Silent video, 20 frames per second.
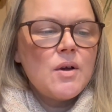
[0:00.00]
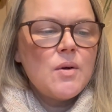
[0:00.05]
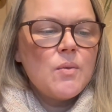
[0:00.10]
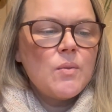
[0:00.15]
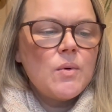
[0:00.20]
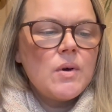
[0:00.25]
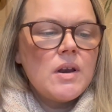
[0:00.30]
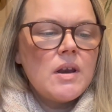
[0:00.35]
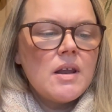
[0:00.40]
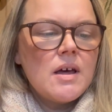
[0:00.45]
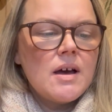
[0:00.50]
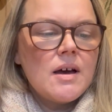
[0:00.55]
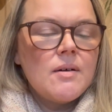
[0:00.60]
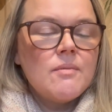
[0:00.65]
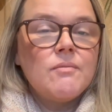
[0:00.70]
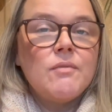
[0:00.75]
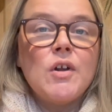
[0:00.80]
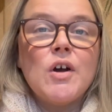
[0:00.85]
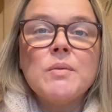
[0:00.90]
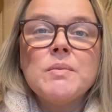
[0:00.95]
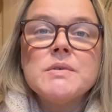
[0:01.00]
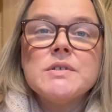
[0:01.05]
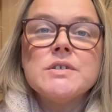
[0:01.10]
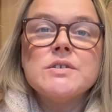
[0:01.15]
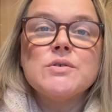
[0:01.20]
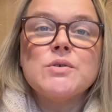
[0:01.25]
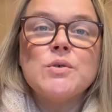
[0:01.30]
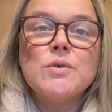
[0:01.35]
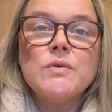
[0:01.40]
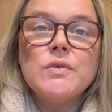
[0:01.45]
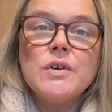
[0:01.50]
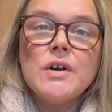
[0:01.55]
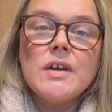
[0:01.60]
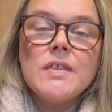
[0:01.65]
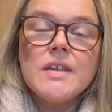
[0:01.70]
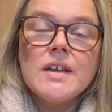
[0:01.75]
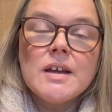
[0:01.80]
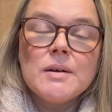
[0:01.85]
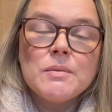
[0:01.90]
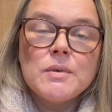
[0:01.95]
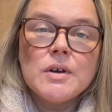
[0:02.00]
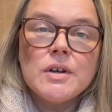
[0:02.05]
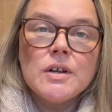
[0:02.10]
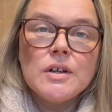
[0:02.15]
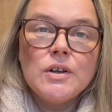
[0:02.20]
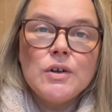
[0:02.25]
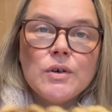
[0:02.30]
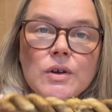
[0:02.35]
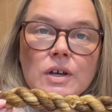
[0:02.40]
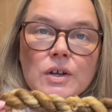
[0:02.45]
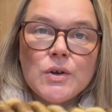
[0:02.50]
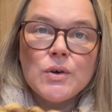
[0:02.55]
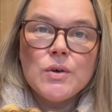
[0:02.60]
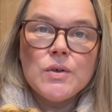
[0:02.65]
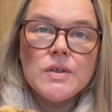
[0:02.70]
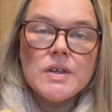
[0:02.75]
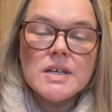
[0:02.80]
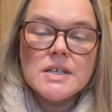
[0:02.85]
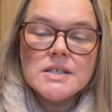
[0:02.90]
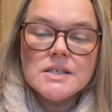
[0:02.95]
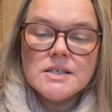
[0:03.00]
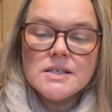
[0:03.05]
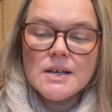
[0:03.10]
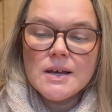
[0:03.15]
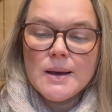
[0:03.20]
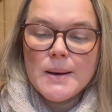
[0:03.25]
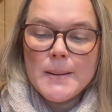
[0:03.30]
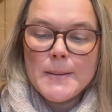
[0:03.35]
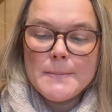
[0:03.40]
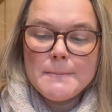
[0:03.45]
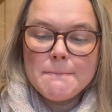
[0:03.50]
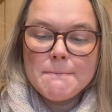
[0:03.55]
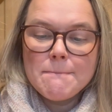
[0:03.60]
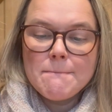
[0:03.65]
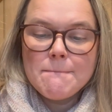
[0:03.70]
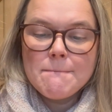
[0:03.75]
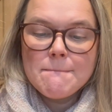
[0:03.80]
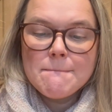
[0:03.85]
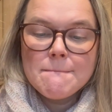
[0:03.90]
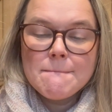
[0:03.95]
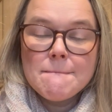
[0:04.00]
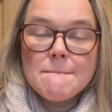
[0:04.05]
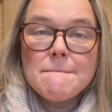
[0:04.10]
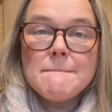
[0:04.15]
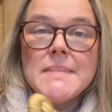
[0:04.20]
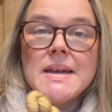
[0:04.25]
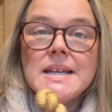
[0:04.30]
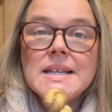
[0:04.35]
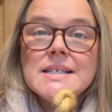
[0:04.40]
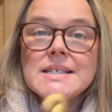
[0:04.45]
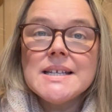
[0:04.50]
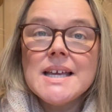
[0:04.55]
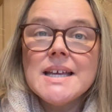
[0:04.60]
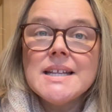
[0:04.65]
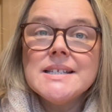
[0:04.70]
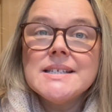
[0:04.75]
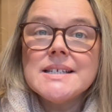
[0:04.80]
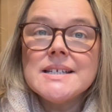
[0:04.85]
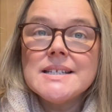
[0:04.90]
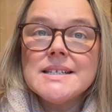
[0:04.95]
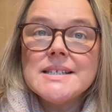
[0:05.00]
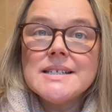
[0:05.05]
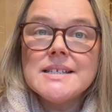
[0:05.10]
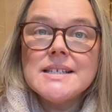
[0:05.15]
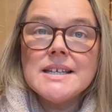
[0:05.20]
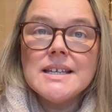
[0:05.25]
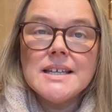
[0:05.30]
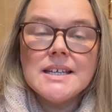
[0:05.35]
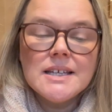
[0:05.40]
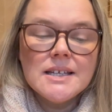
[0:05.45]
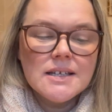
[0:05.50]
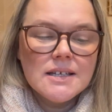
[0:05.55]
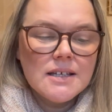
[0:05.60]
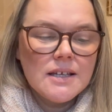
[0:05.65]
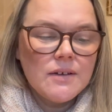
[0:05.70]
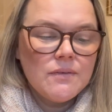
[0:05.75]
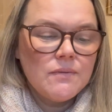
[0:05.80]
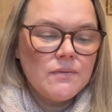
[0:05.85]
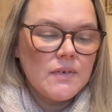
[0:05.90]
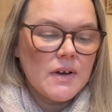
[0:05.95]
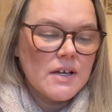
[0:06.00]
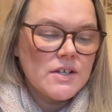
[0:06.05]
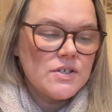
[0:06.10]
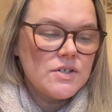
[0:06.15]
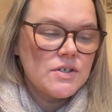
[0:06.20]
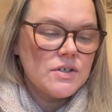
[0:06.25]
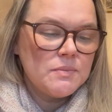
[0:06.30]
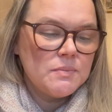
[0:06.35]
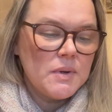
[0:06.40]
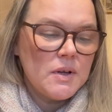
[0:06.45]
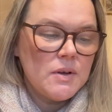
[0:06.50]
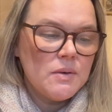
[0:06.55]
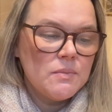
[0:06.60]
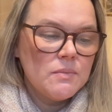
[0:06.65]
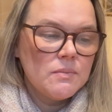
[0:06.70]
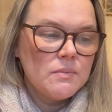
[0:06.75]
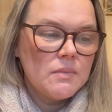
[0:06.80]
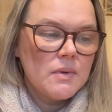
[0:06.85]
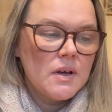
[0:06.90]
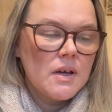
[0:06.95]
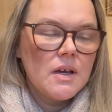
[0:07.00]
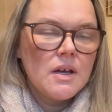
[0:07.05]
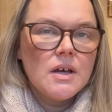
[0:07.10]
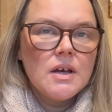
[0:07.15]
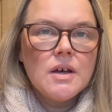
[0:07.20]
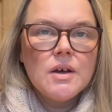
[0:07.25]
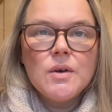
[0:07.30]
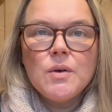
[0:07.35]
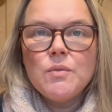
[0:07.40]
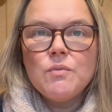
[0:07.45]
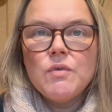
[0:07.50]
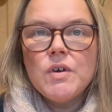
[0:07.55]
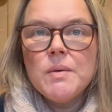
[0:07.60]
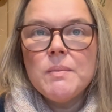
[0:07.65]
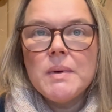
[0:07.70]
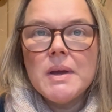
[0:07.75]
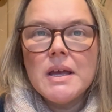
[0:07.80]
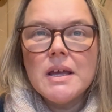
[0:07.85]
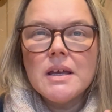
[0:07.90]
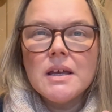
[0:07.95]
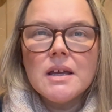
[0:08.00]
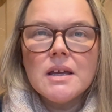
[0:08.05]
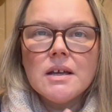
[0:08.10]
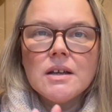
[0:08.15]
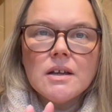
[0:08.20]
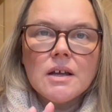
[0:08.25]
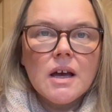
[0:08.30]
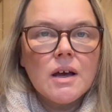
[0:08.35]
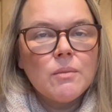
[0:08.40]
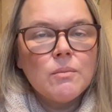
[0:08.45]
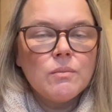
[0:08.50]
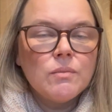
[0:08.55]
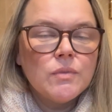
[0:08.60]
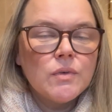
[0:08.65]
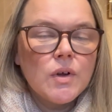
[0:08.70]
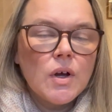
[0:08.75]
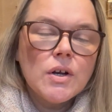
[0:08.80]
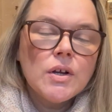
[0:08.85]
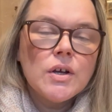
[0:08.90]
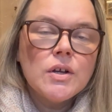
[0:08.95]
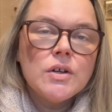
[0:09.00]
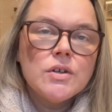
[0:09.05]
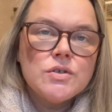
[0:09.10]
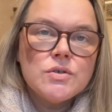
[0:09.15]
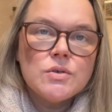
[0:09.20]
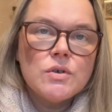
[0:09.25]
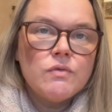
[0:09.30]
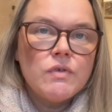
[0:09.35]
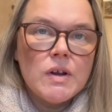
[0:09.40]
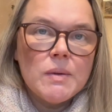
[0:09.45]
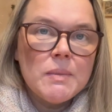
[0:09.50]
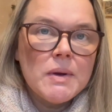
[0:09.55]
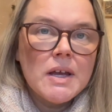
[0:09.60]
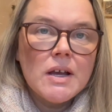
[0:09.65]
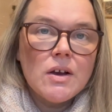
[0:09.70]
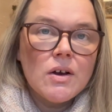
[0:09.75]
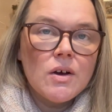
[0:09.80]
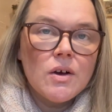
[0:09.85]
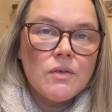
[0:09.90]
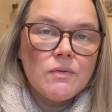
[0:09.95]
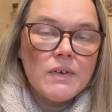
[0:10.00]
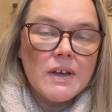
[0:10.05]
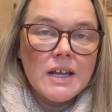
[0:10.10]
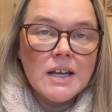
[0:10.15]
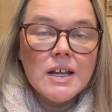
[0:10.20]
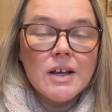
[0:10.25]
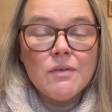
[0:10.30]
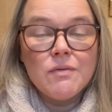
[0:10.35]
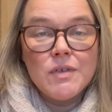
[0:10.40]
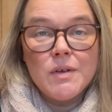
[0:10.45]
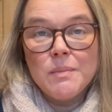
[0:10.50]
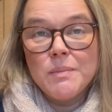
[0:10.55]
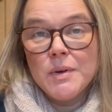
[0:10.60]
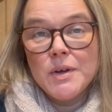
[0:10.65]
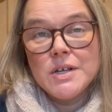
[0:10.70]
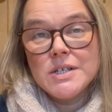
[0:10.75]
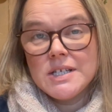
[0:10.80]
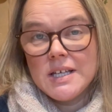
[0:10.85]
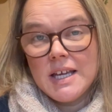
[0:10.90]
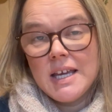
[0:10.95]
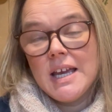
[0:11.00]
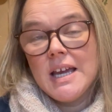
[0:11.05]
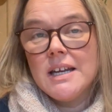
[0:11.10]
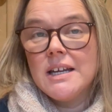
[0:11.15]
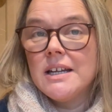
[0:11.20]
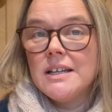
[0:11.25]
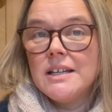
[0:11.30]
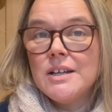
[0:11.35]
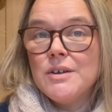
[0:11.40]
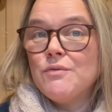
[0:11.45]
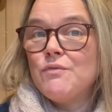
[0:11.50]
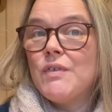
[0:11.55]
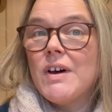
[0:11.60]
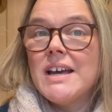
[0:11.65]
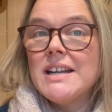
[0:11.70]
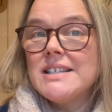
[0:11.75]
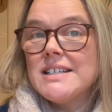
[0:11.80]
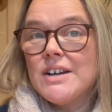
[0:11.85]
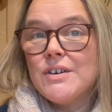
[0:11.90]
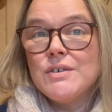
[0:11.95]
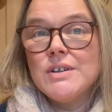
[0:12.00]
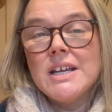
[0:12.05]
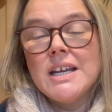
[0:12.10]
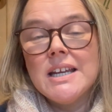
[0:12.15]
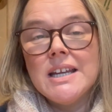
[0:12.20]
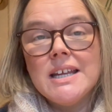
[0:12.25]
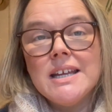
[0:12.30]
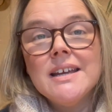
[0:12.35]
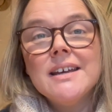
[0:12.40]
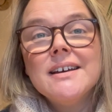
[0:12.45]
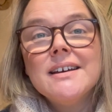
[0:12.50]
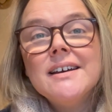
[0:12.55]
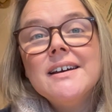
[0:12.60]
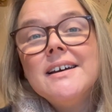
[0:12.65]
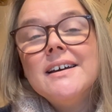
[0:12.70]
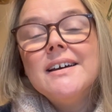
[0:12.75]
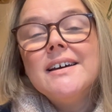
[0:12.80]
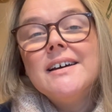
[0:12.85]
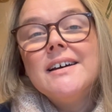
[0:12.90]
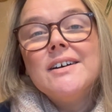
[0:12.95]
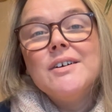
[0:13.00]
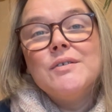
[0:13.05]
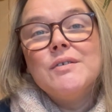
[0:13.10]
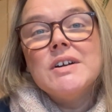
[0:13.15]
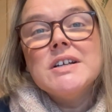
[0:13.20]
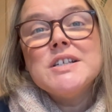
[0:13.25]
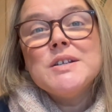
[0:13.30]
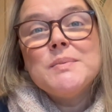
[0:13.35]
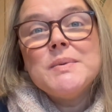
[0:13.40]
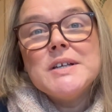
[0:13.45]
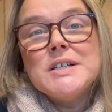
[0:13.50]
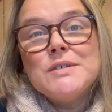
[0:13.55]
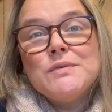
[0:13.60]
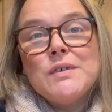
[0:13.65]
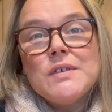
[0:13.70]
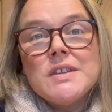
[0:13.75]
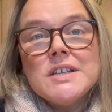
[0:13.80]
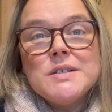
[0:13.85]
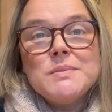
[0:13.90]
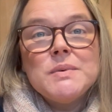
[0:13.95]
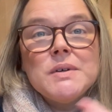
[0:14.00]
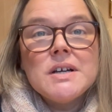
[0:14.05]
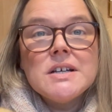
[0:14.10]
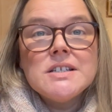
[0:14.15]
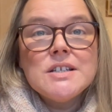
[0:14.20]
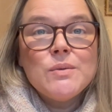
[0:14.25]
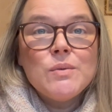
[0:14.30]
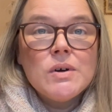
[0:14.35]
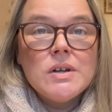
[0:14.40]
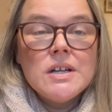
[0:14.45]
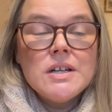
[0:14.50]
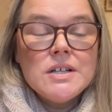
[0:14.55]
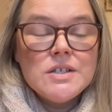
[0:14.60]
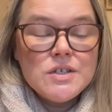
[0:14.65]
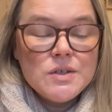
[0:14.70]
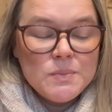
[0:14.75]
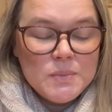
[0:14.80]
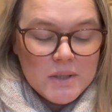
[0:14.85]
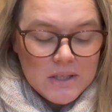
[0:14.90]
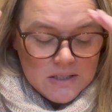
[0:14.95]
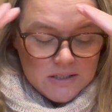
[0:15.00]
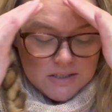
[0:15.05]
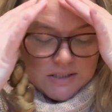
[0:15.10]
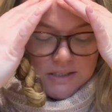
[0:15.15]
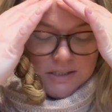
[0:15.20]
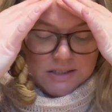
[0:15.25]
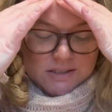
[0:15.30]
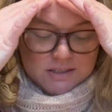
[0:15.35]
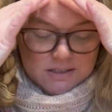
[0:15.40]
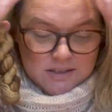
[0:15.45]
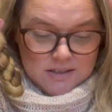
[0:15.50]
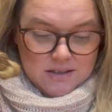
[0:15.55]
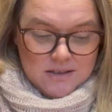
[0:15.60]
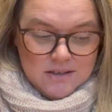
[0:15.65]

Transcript: When uh, um, Vlogmas is over, I think I'm gonna look at all these um, mini skeins and see if I should be remaking. I'm not gonna do a remake of any of them because I can't. I didn't write down any recipes for this because I wanted it to be just